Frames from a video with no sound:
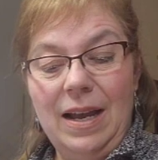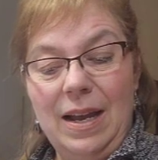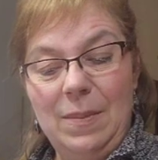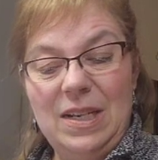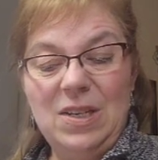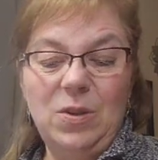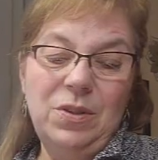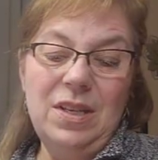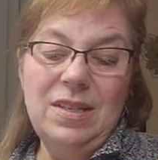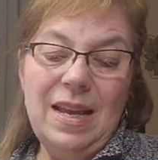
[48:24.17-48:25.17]
I mean, so
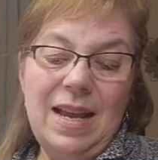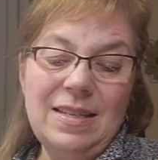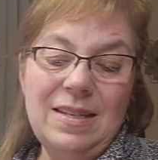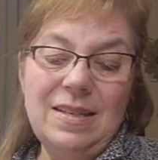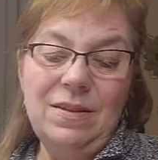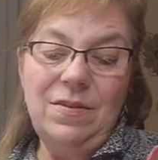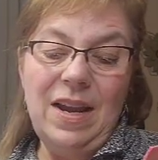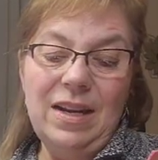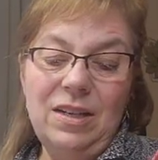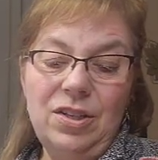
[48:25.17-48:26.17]
this has its
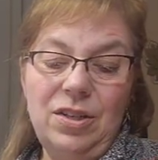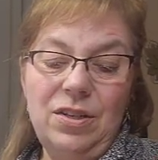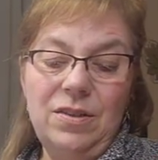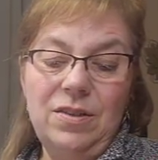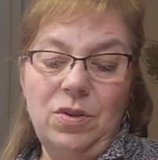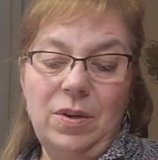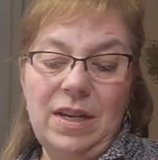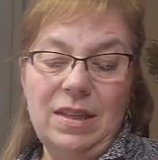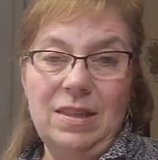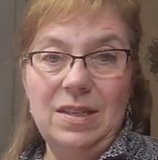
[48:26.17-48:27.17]
advantages,
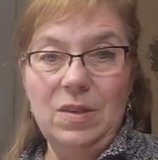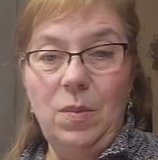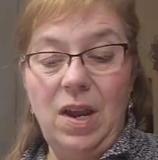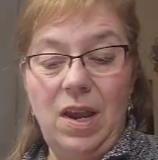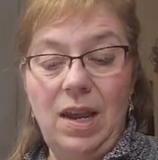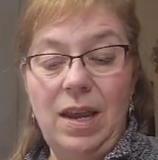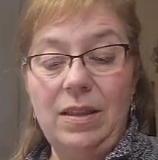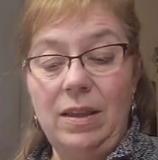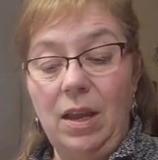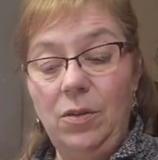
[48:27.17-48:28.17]
doing it this way,
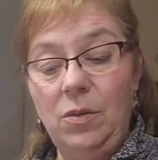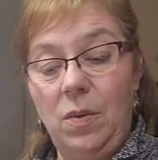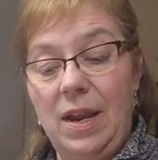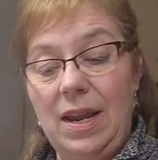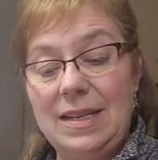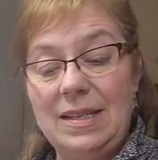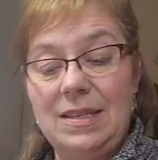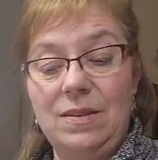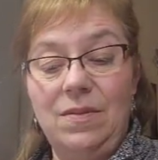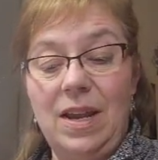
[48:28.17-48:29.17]
and the other way has
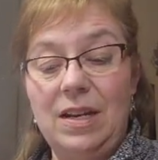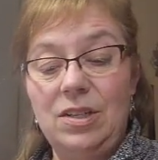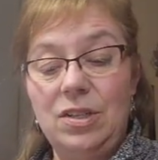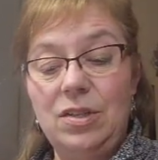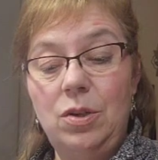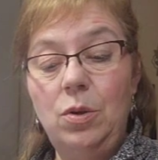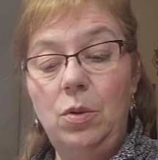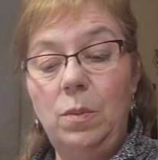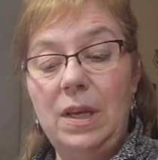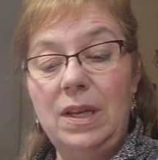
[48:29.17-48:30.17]
its advantages
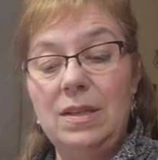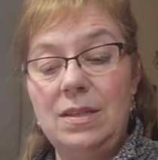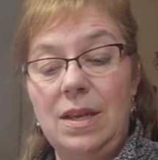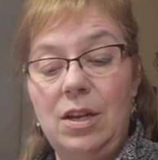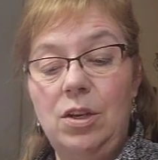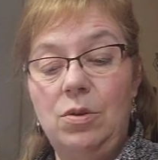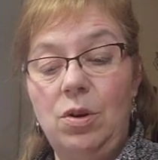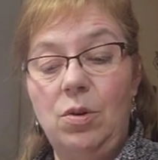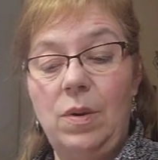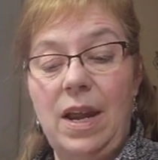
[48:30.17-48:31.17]
too, because then you
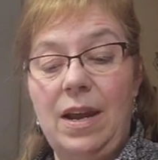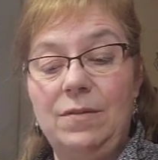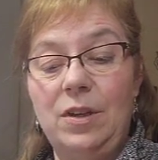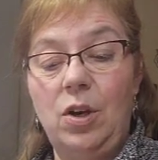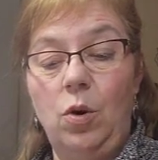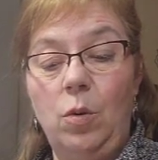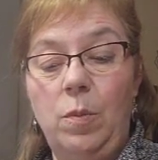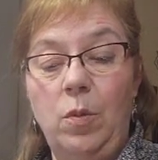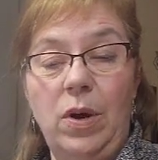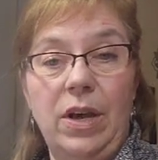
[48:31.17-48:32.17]
don't have to cope
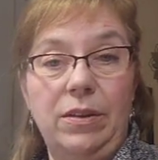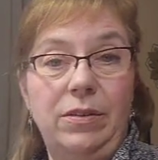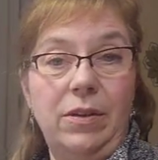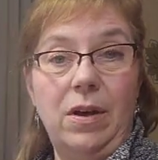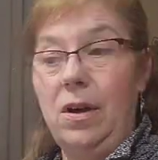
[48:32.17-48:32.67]
with